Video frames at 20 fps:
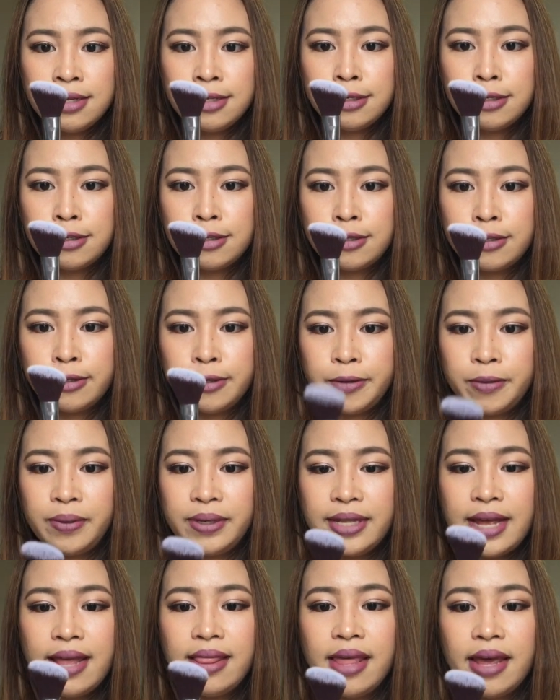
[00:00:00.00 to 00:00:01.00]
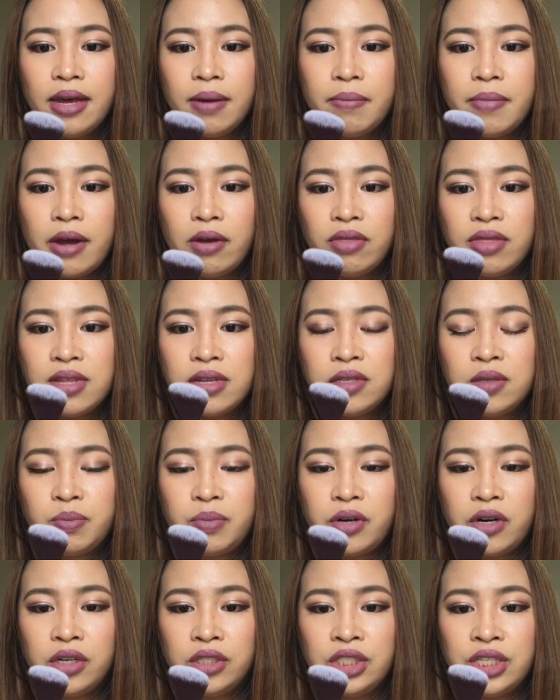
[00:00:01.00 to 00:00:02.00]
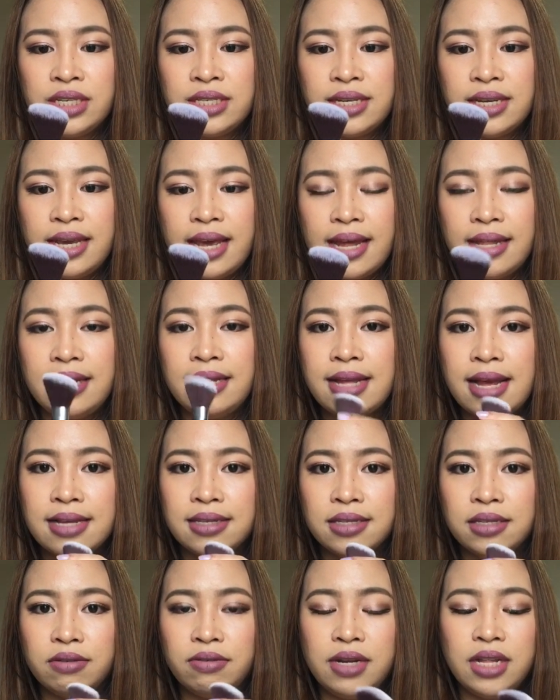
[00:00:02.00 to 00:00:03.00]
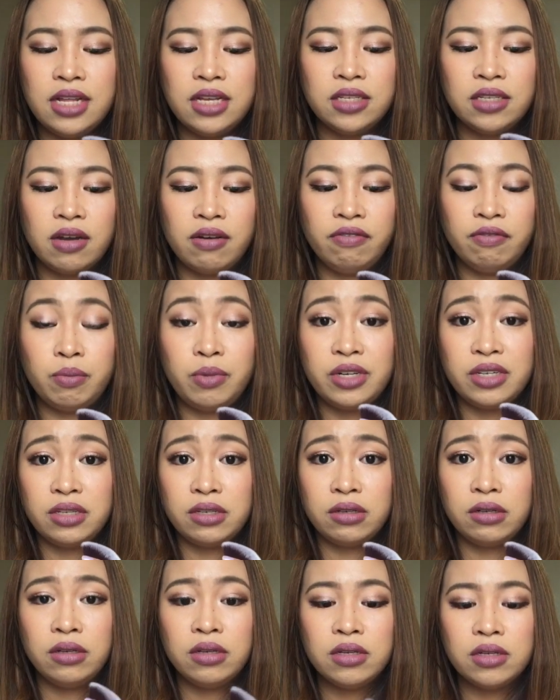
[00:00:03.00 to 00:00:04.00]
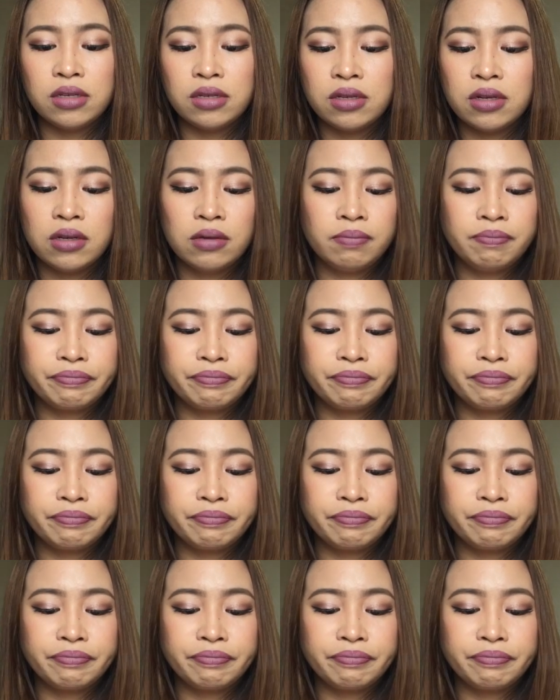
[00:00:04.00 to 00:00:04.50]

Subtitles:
So what I like about this brush is, again, it has really soft bristles,